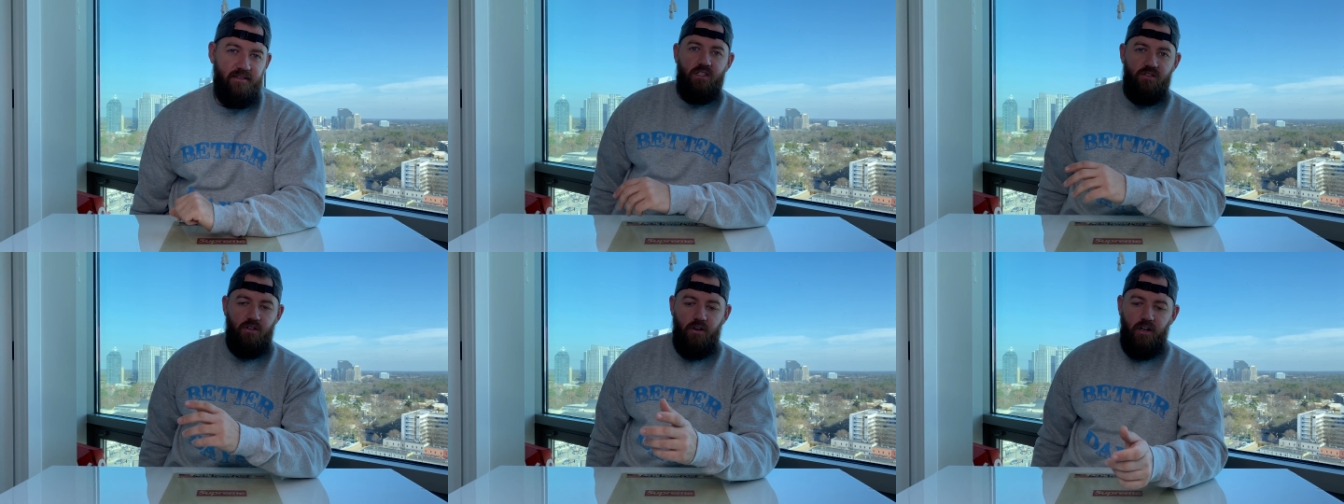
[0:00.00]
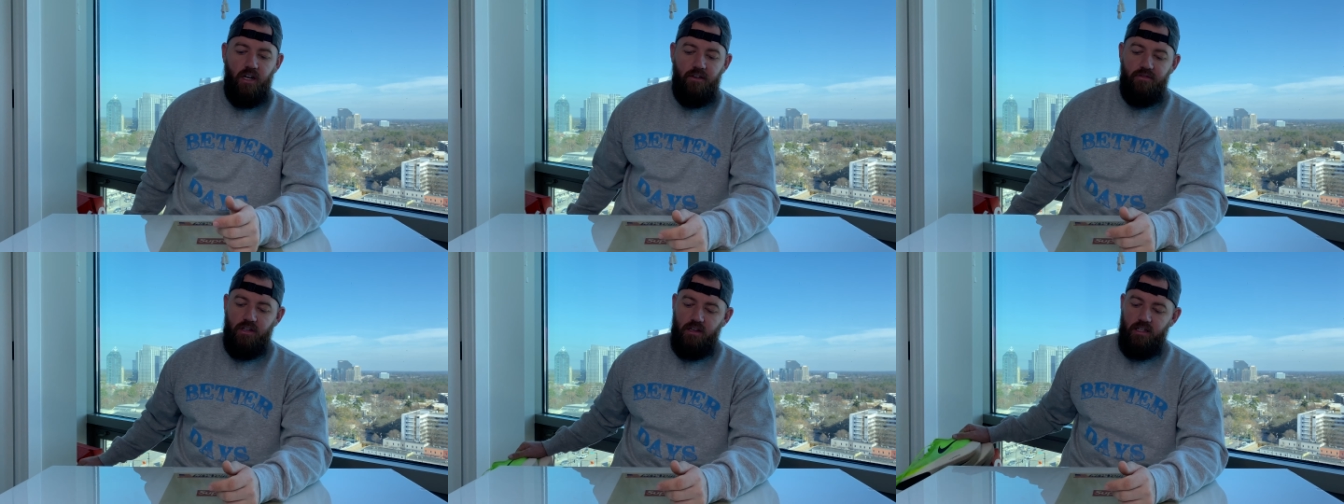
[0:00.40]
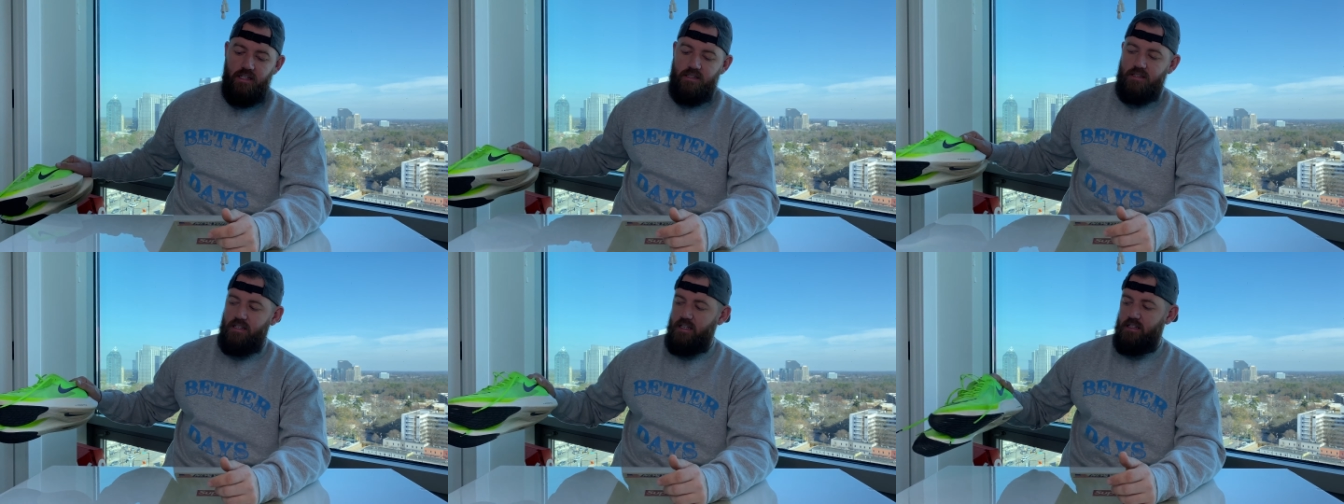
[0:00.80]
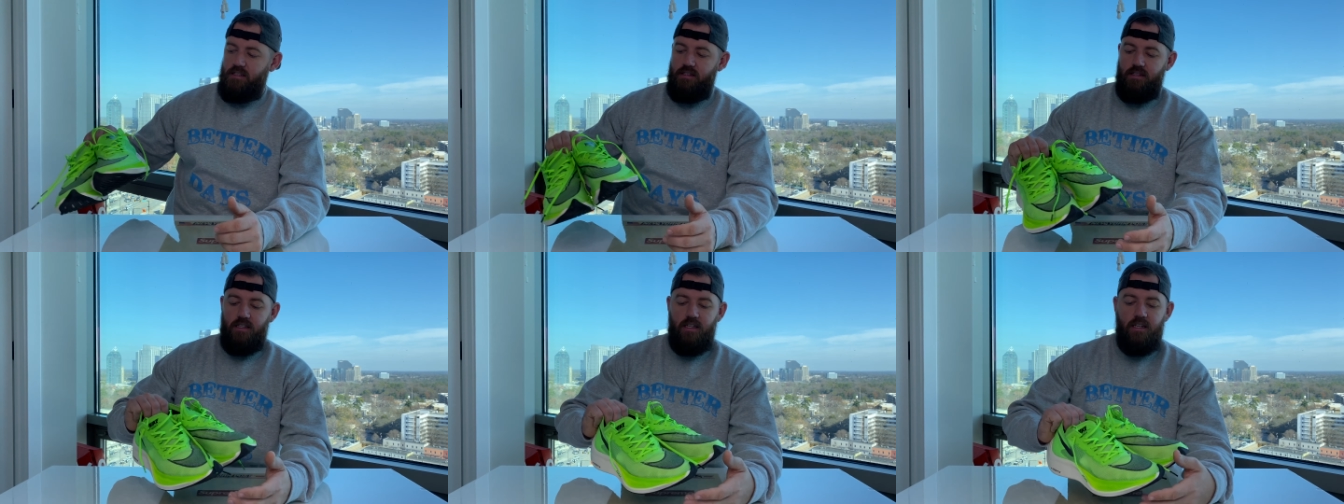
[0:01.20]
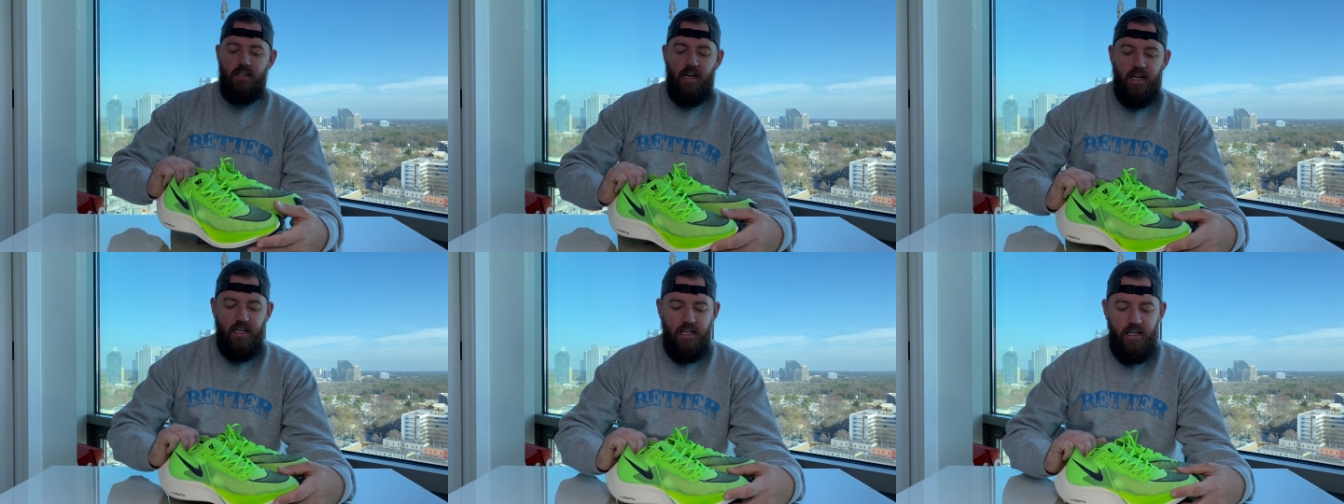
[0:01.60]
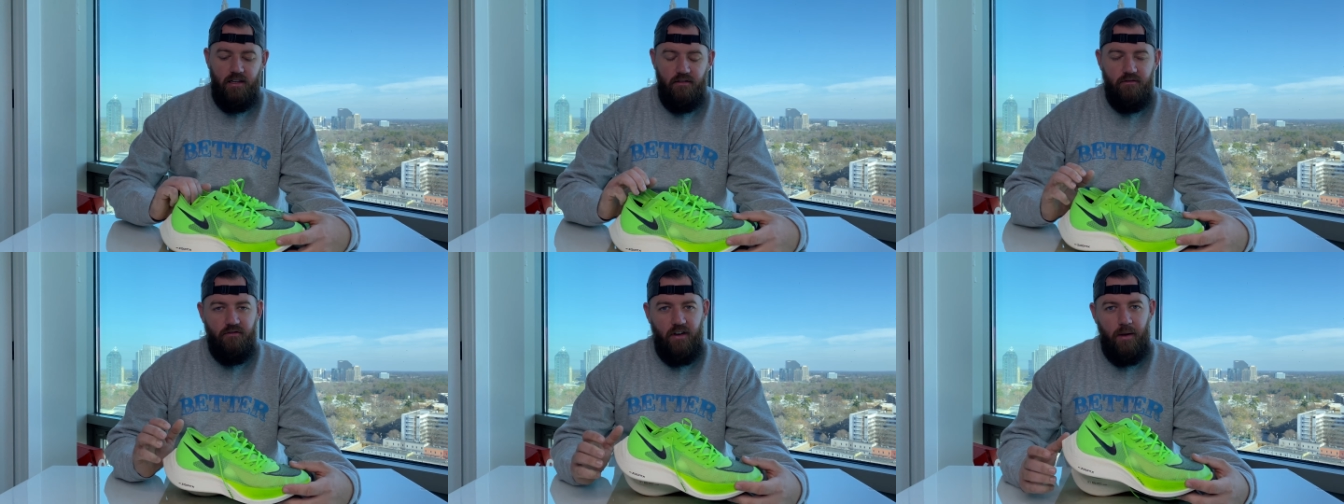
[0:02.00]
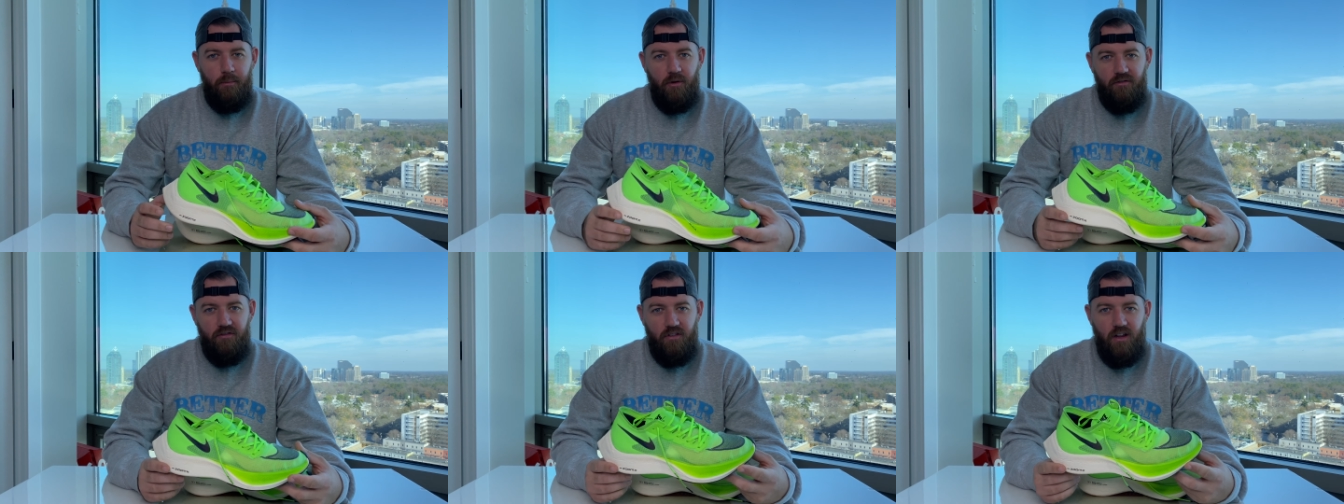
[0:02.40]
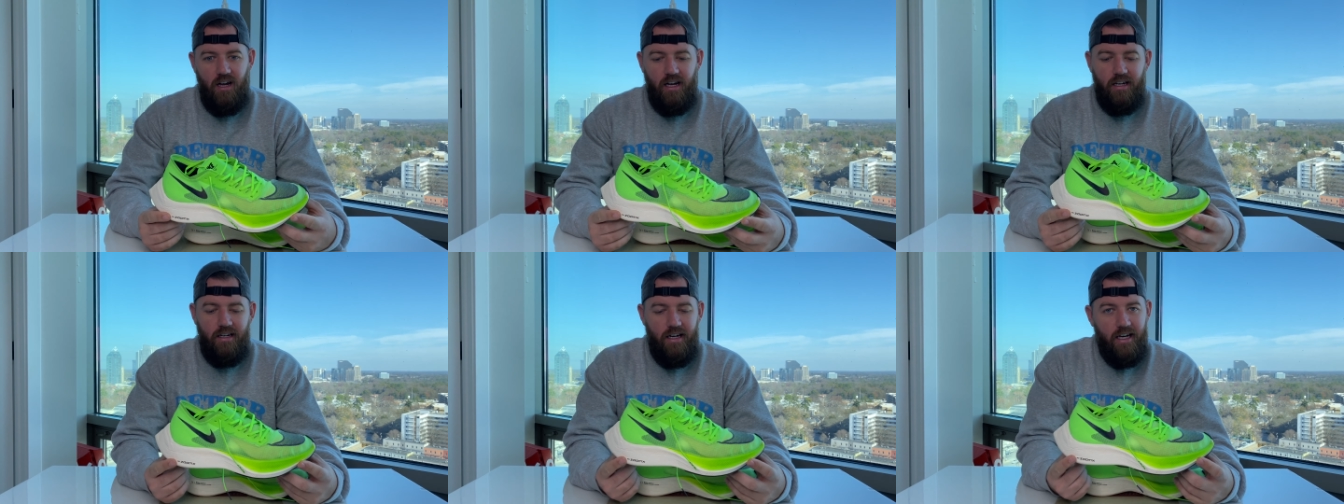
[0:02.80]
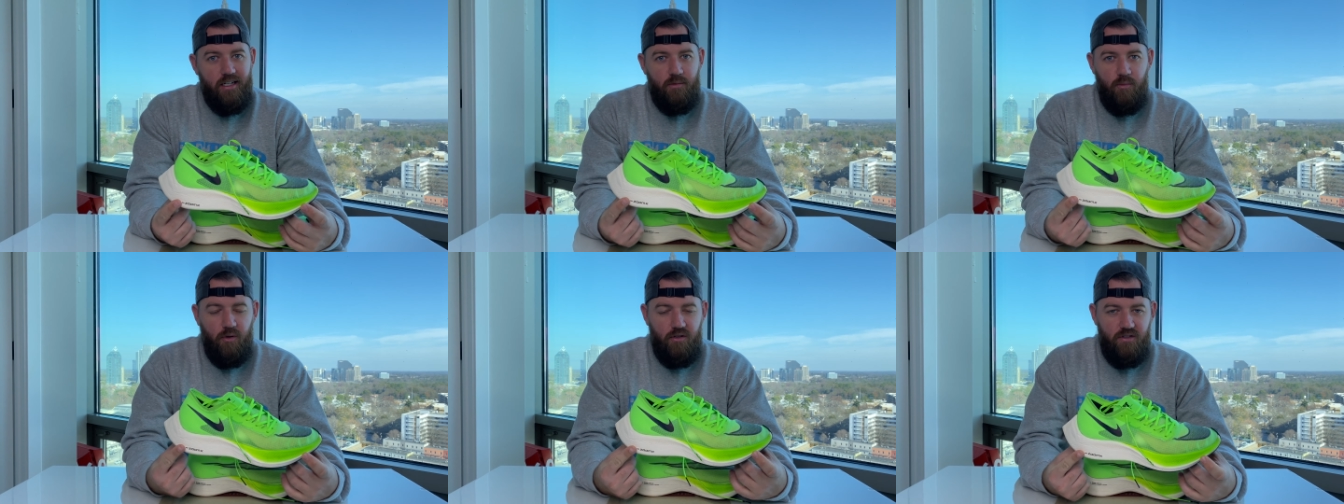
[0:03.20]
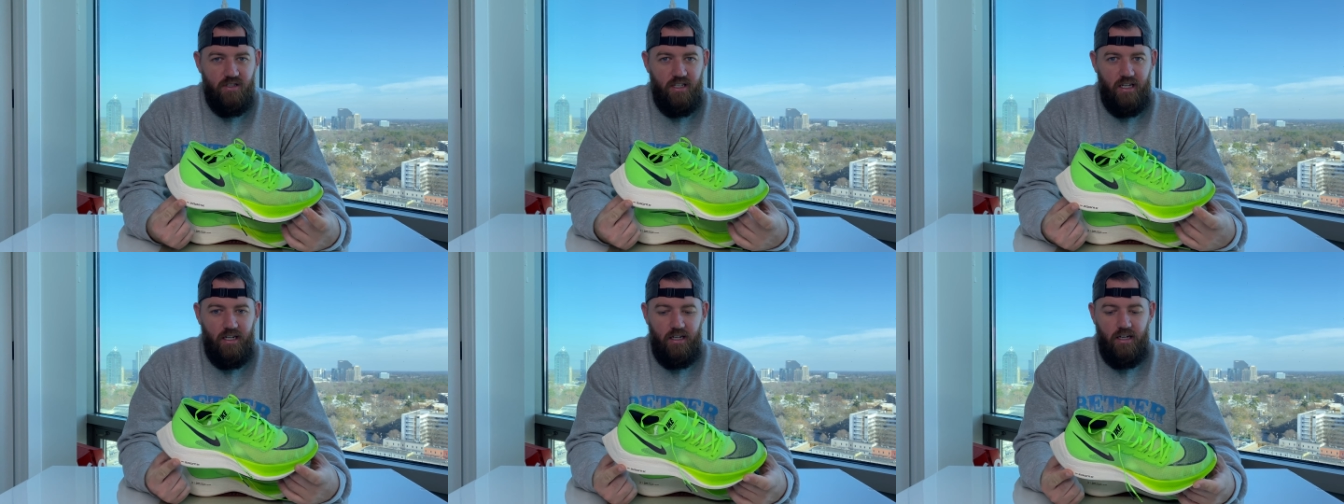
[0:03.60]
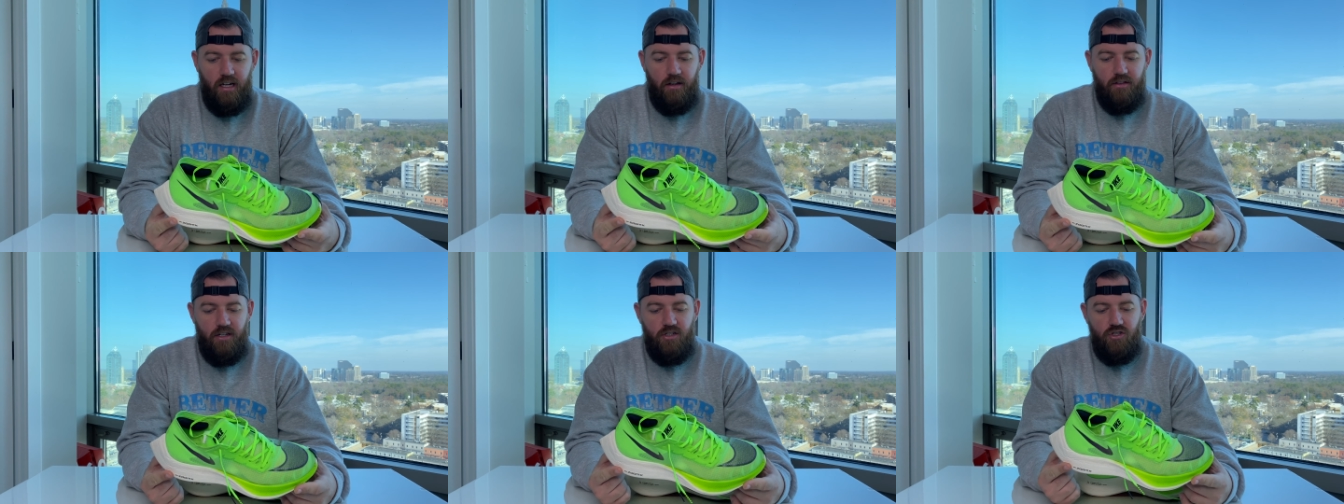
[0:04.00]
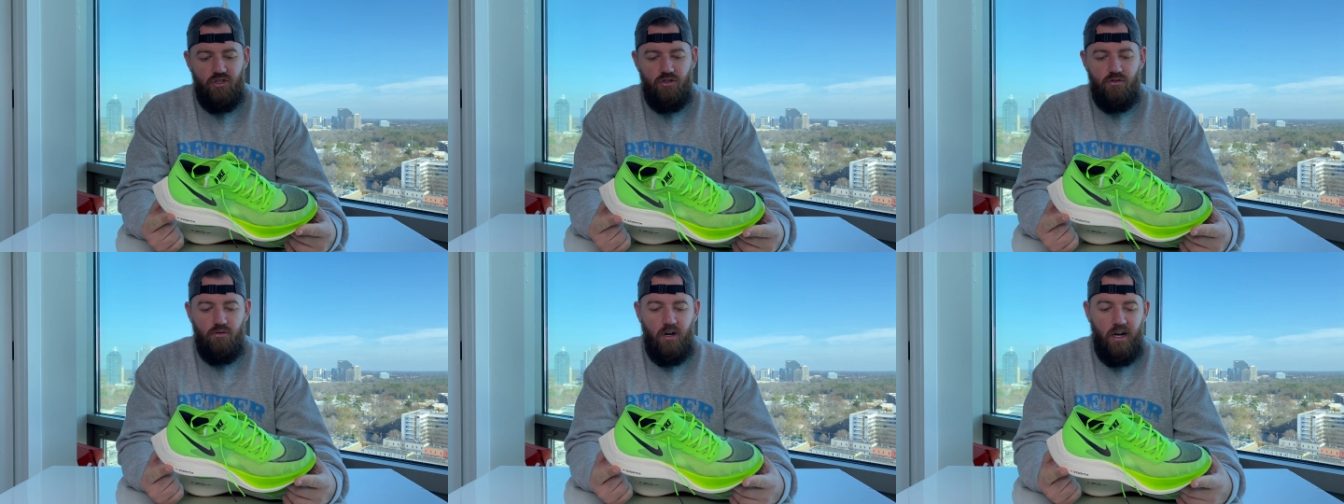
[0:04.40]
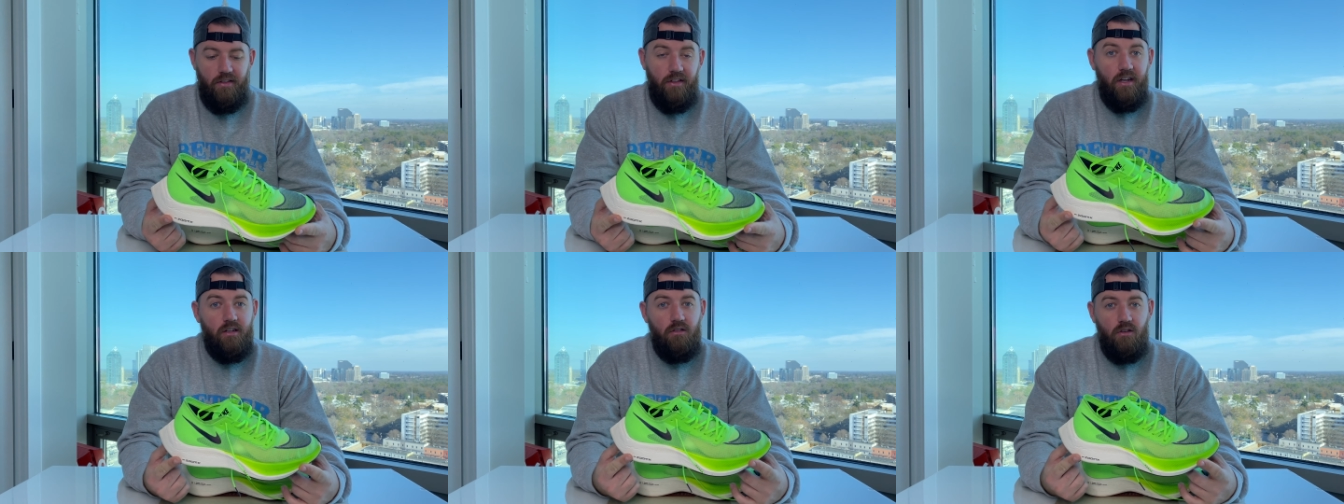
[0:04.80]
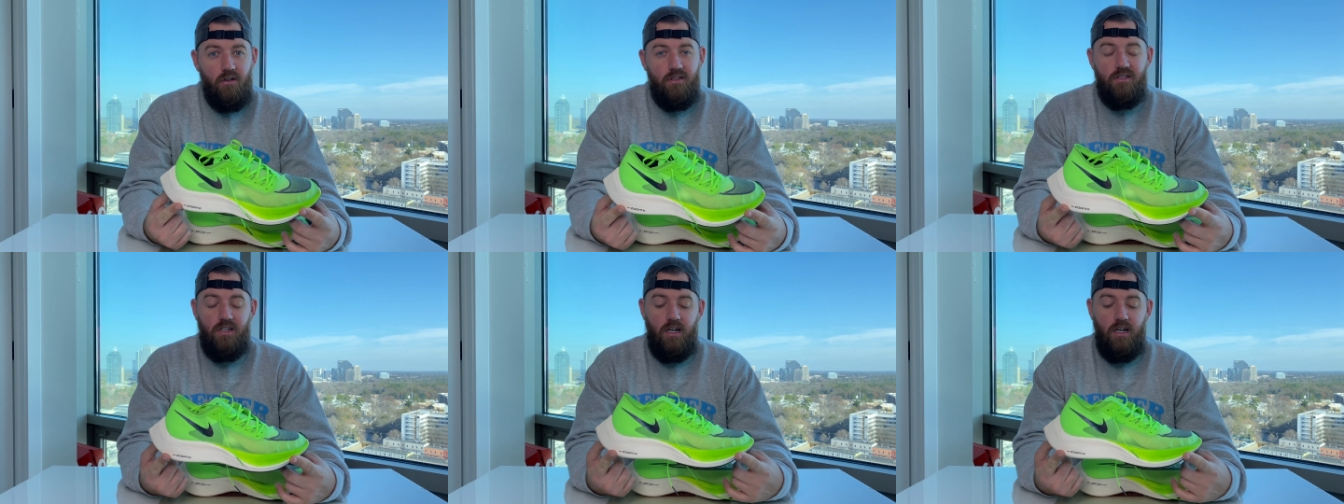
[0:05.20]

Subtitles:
Starting off the list is the Nike Vaporfly Next Percent. Now this shoe I think looks